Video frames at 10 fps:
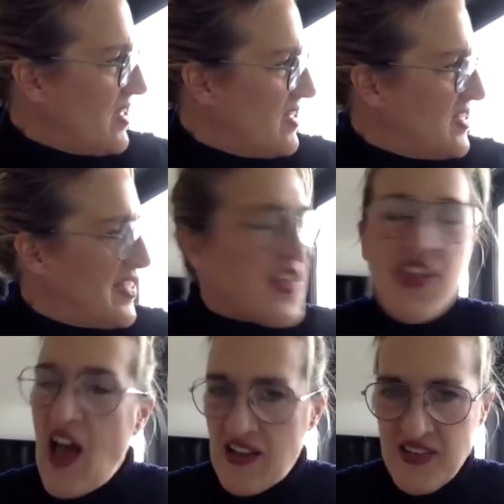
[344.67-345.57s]

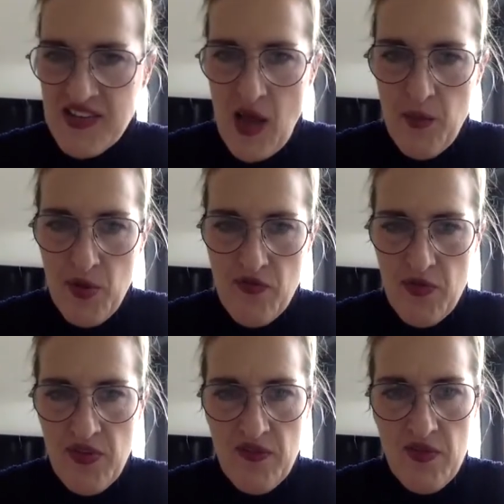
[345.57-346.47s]
last example
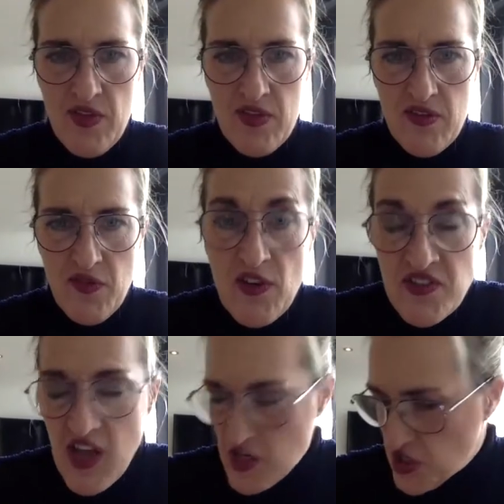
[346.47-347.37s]
from the
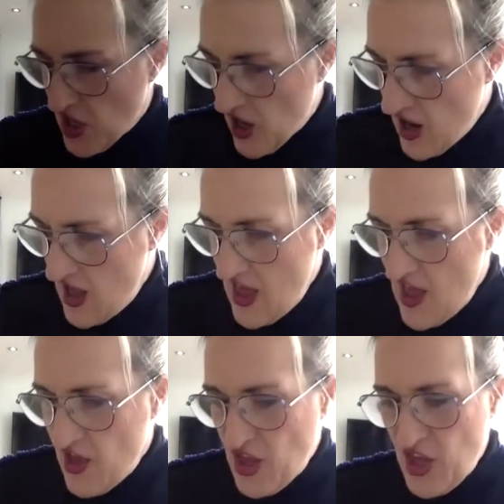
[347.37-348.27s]
first lecture,
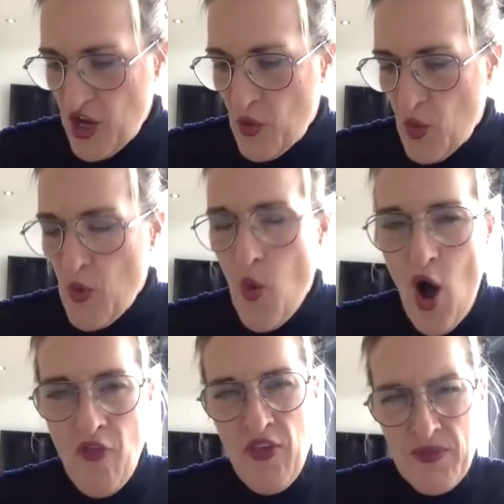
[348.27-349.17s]
we
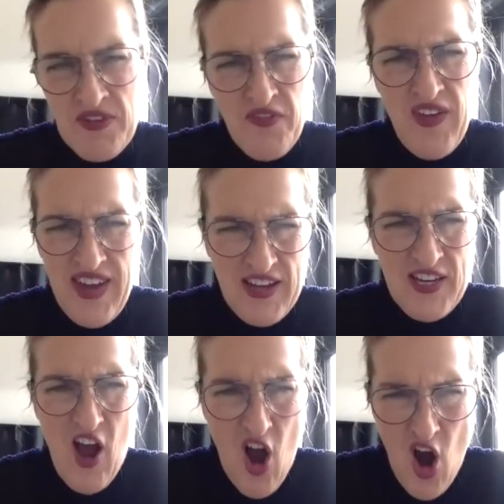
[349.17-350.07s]
want them to fit
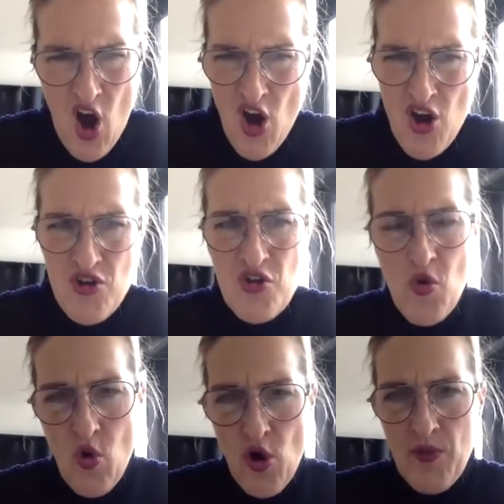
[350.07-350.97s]
into our
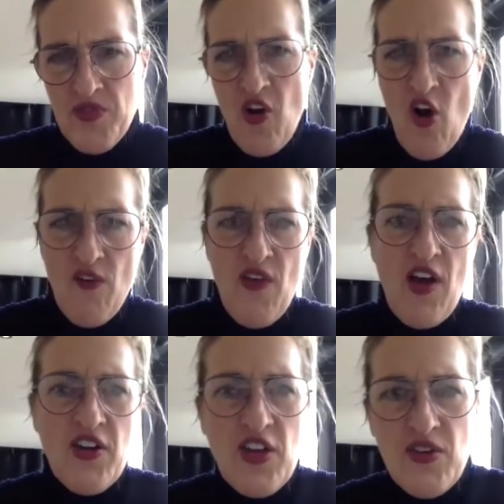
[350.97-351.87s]
norms, our
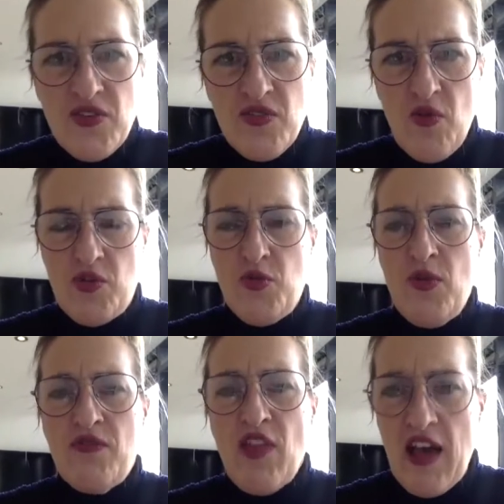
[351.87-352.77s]
values, to
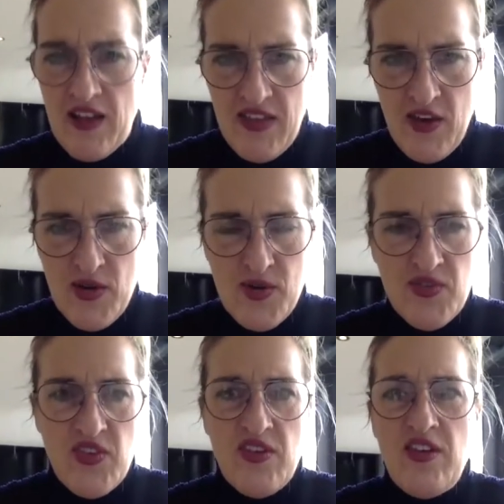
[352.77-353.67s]
reflect
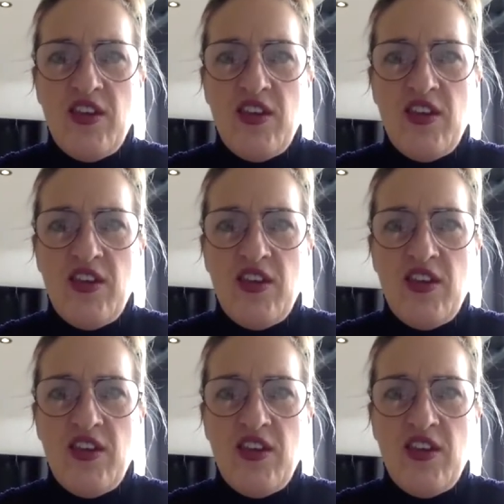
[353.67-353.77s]
those,